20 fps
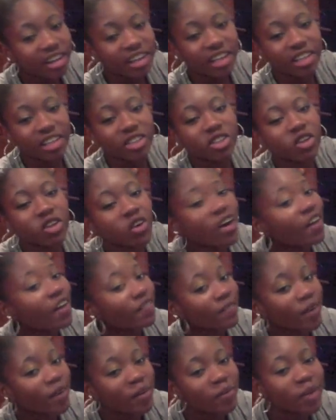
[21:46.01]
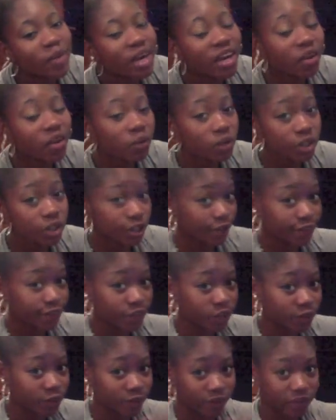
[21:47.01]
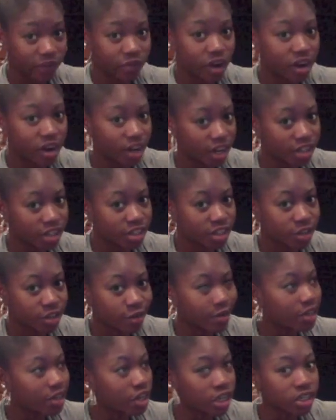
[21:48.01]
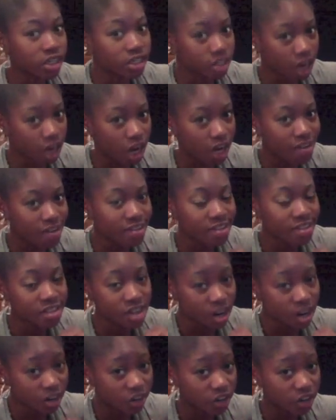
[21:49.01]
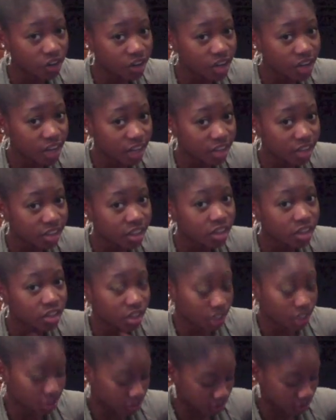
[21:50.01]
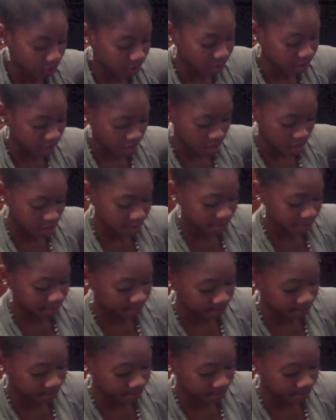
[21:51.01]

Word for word: get so comfy in bed and wish your phone was right next to you and it's not it's down on your desk stuff's gonna be sucky